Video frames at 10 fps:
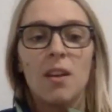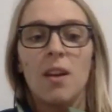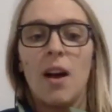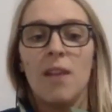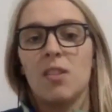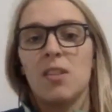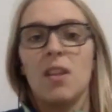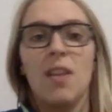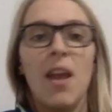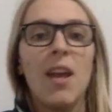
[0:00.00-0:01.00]
obviously
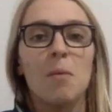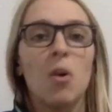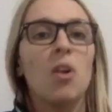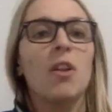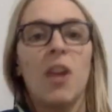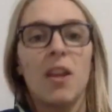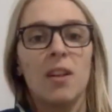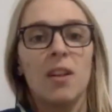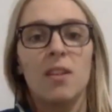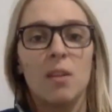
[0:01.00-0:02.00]
the animal and then
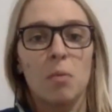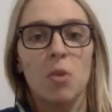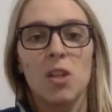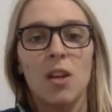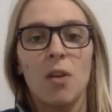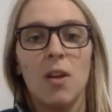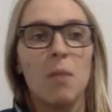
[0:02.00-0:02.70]
the protein going.